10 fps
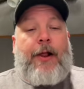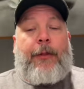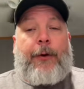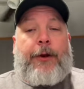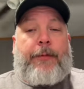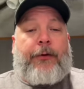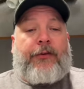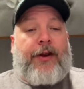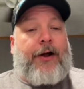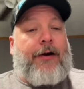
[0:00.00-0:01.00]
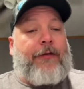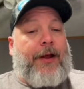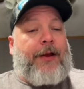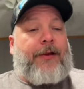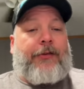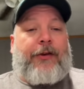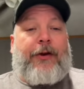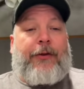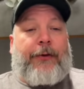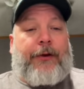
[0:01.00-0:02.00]
30% off. That is
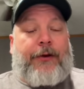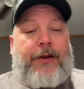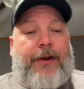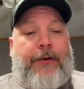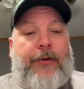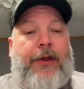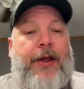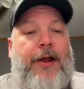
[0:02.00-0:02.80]
another good deal.